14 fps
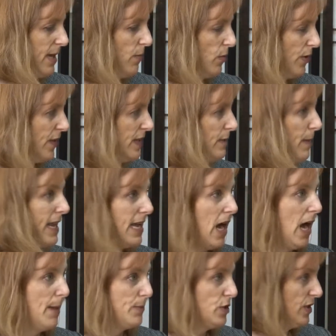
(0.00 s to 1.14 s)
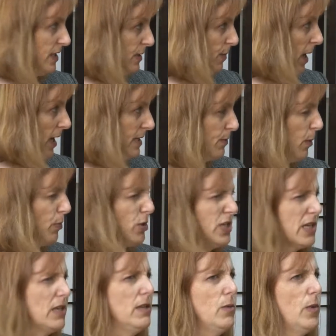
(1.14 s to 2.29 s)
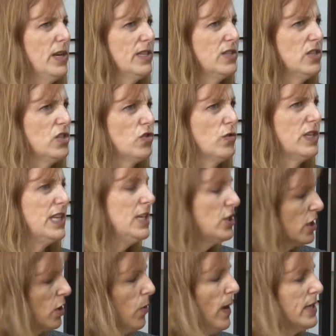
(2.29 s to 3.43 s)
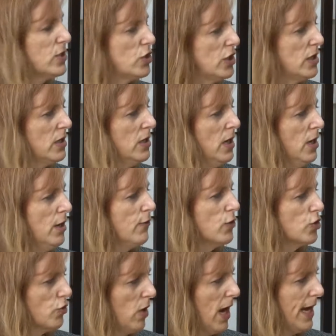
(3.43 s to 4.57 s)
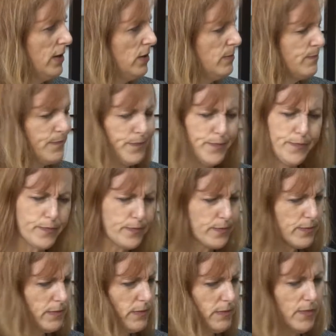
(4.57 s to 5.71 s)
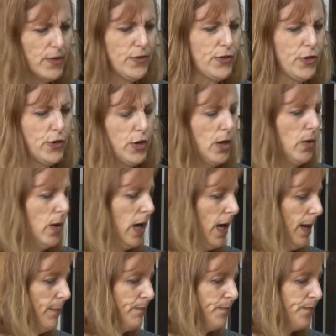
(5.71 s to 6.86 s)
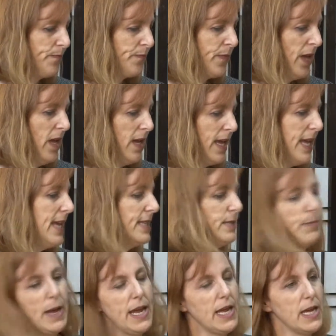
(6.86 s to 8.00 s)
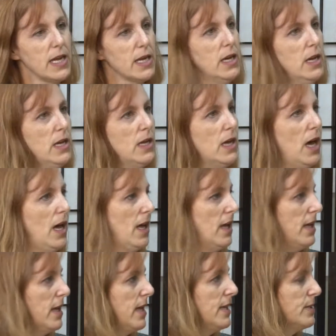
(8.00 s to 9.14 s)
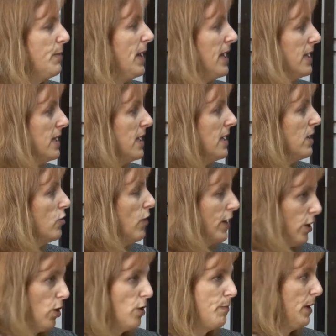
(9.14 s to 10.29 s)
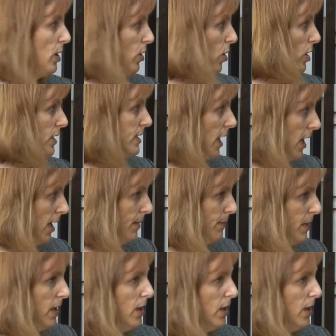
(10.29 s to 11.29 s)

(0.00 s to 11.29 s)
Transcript: them with as many options as possible, particularly when it's a strategic question for trial. Mm-hmm. So you know, um, he isn't paying uh, he isn't paying the credit card bill on time.